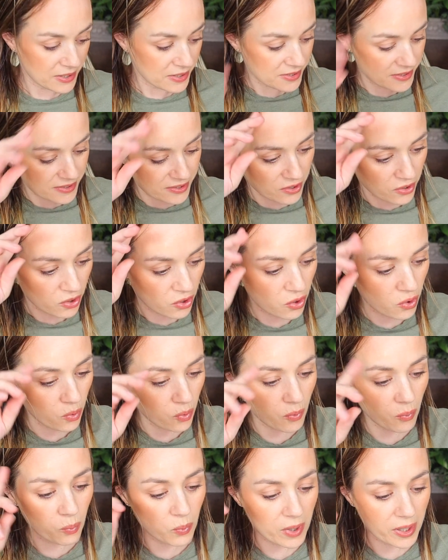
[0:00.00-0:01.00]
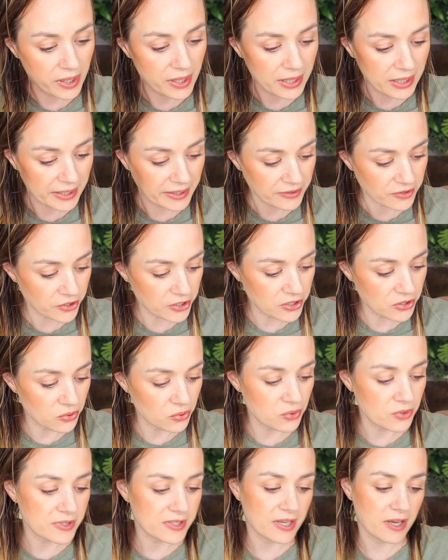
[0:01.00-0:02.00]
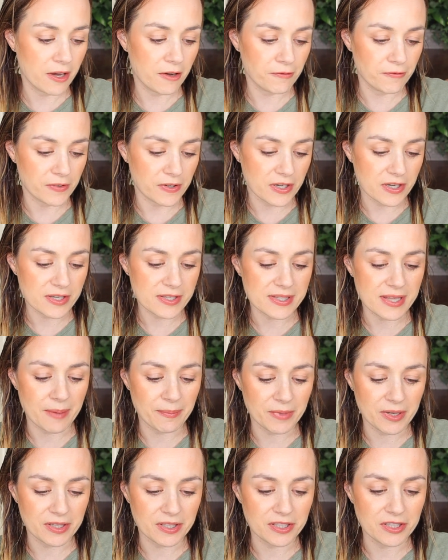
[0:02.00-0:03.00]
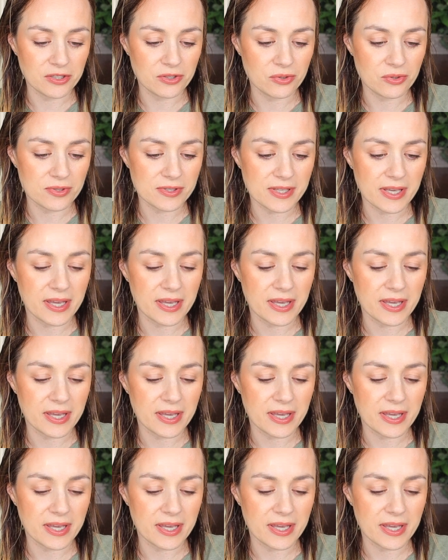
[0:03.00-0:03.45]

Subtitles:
so what I like to use first, I'm gonna use